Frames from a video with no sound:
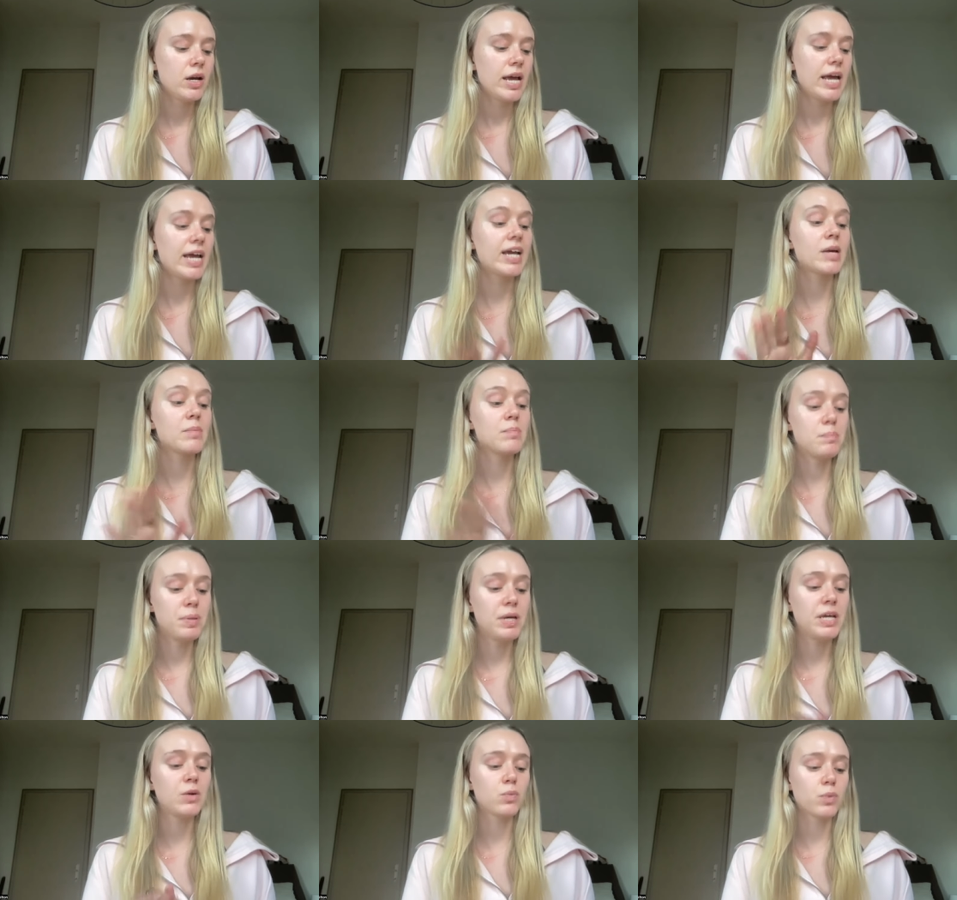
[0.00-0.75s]
it can
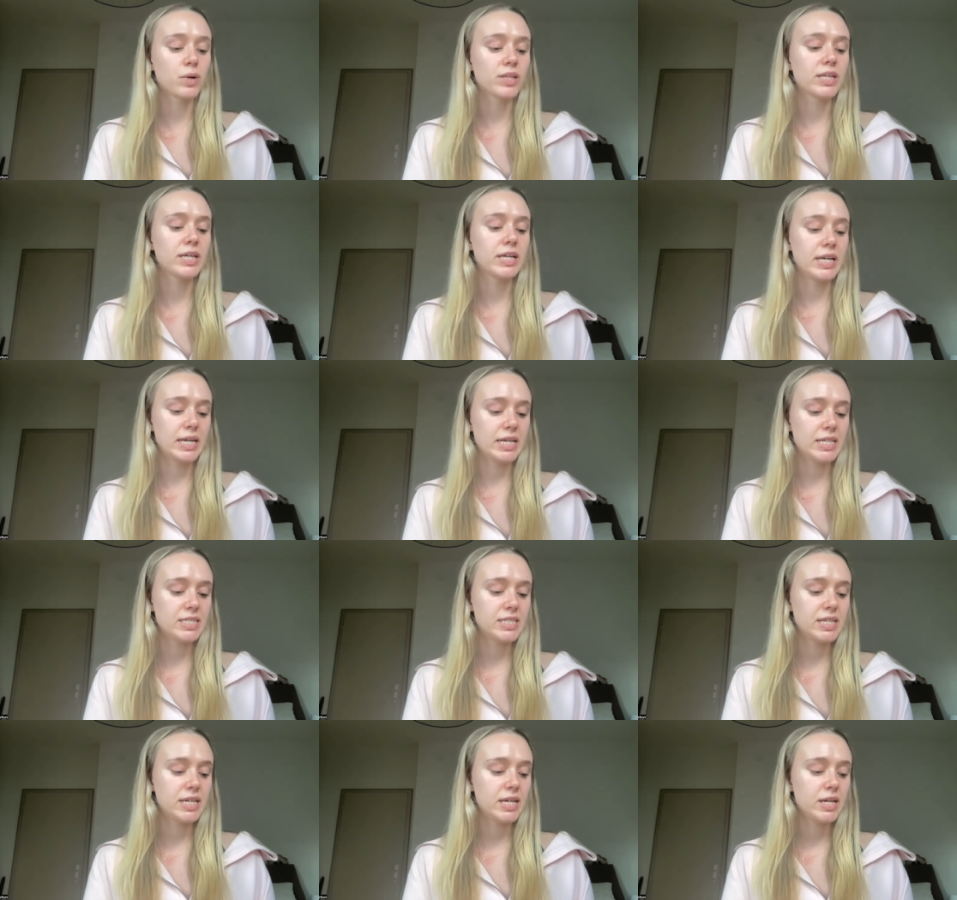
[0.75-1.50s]
be really
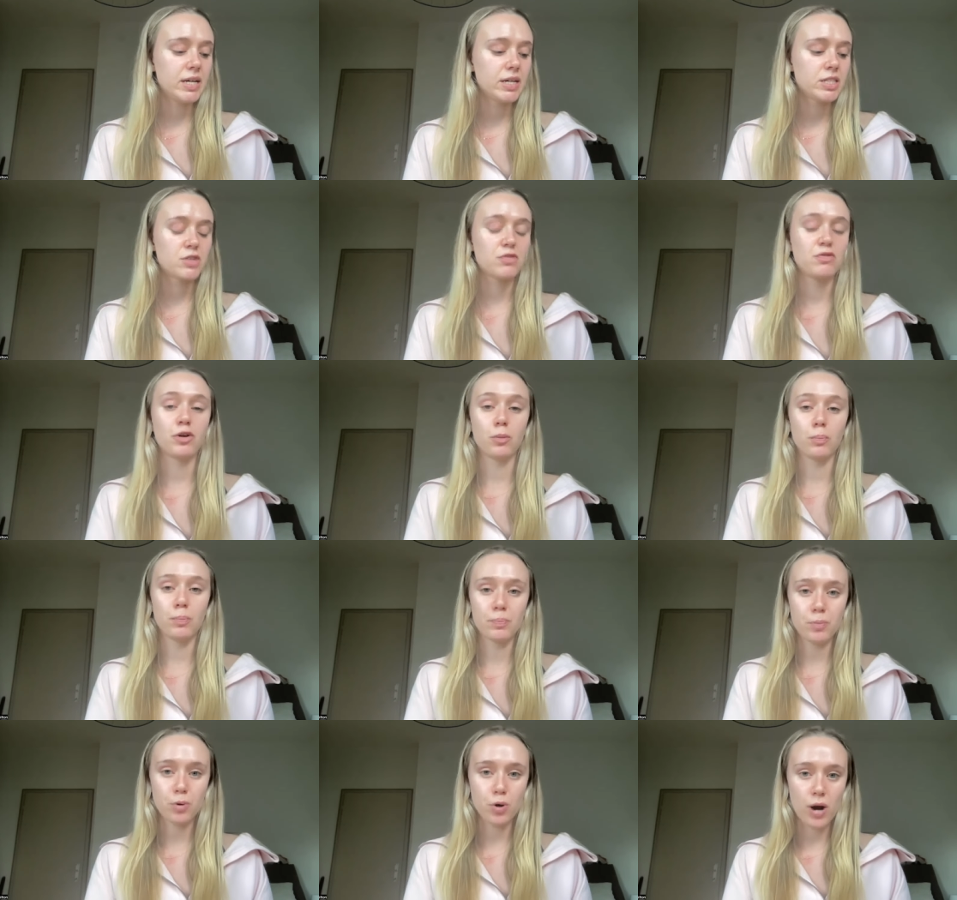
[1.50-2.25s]
easy to
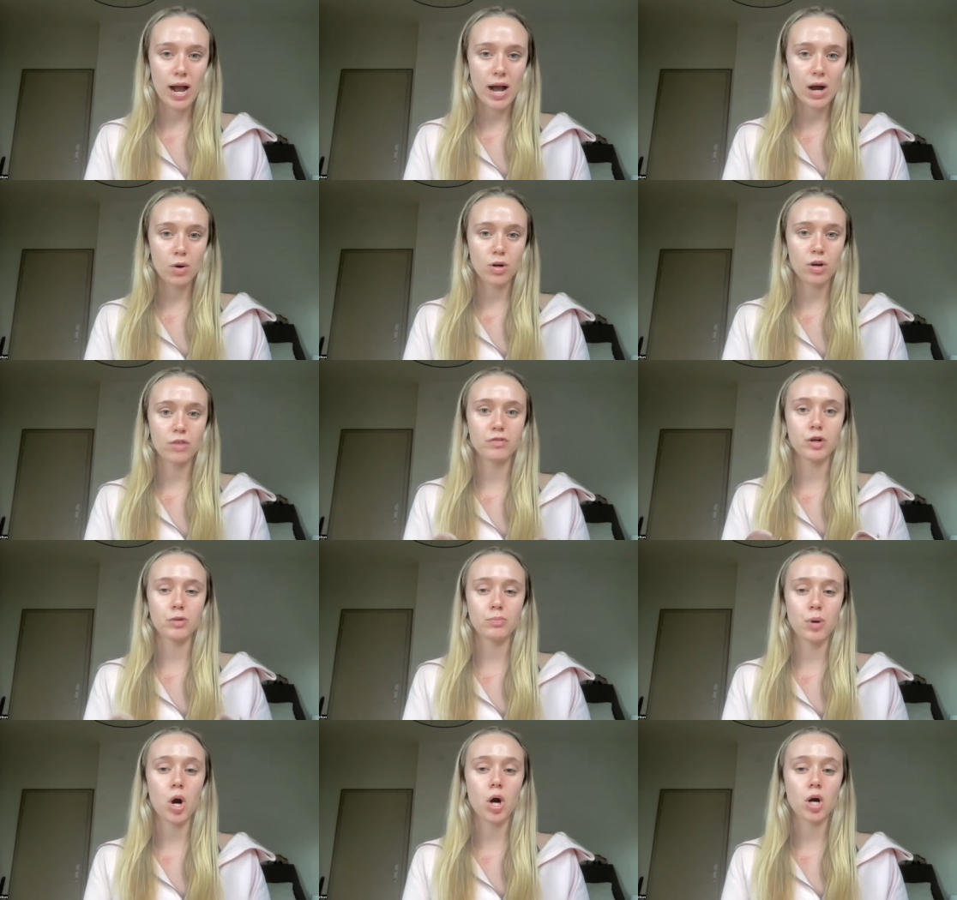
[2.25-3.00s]
feel proud of
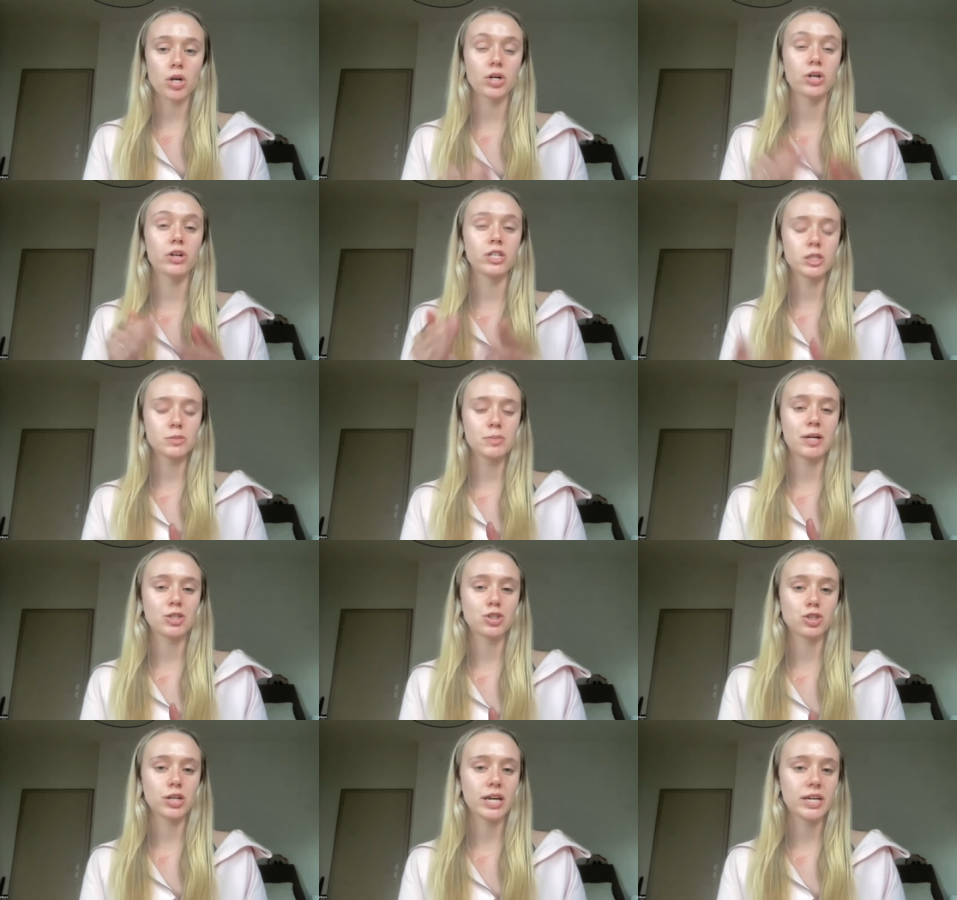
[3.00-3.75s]
your partner,
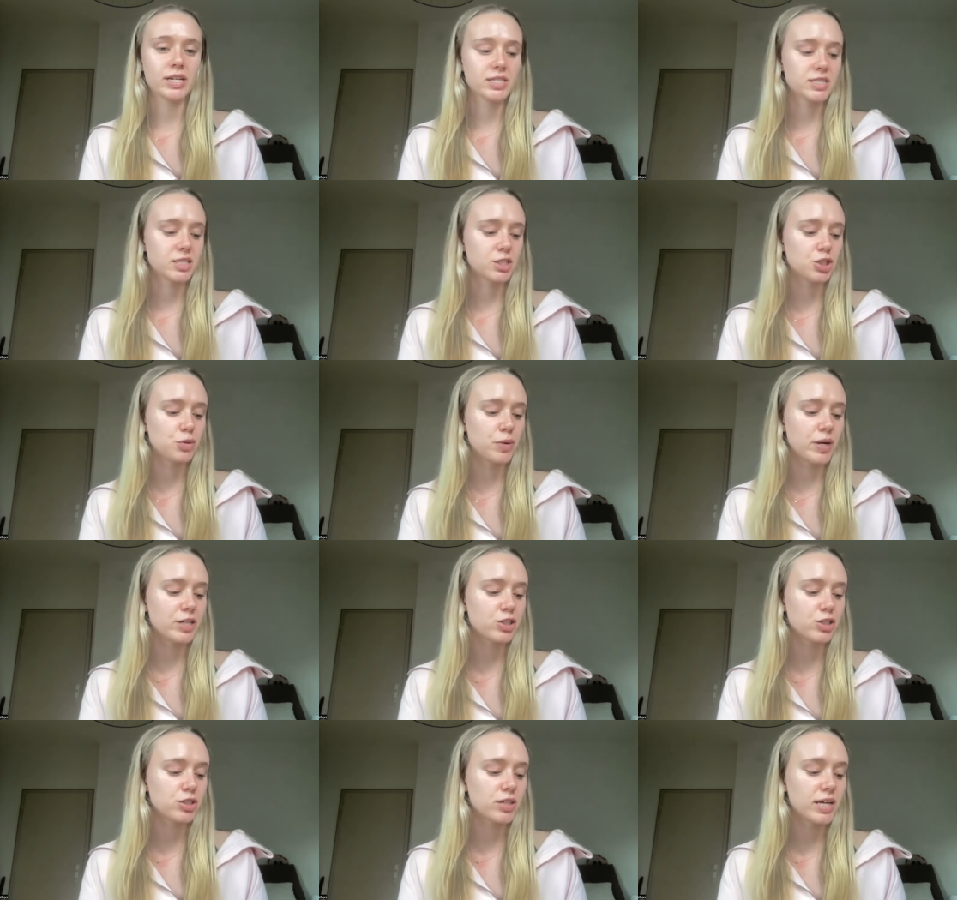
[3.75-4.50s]
especially in a
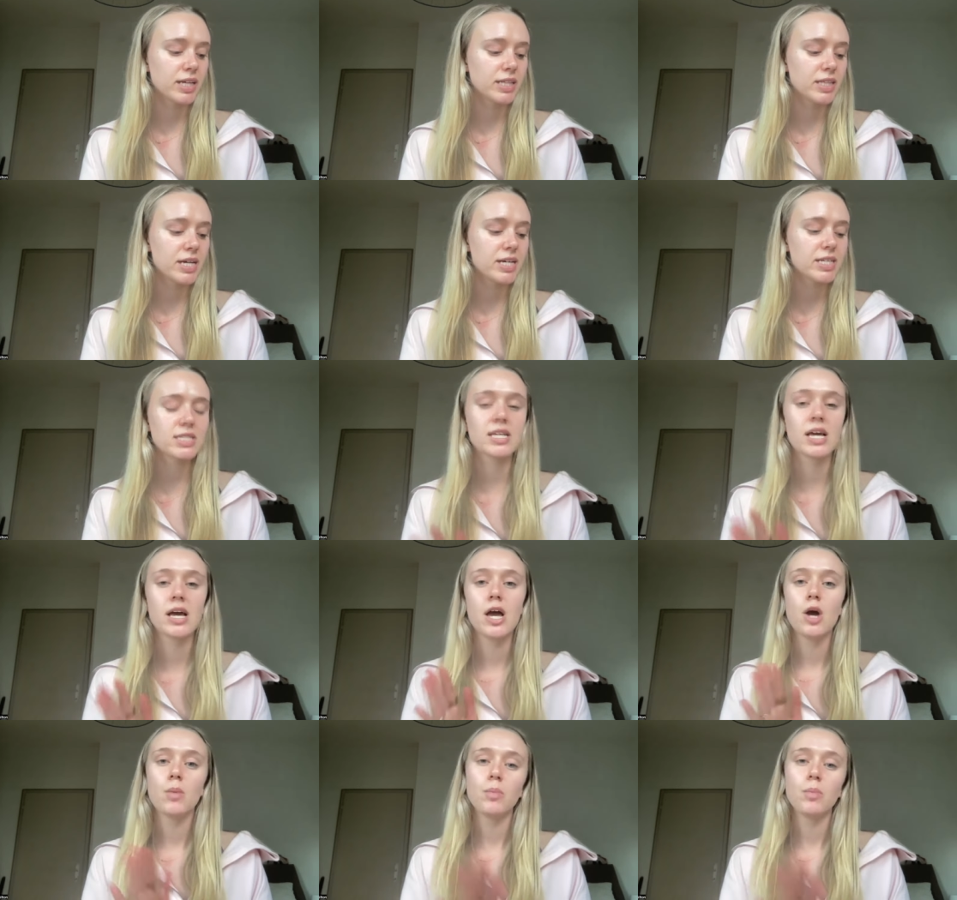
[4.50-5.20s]
situation like this.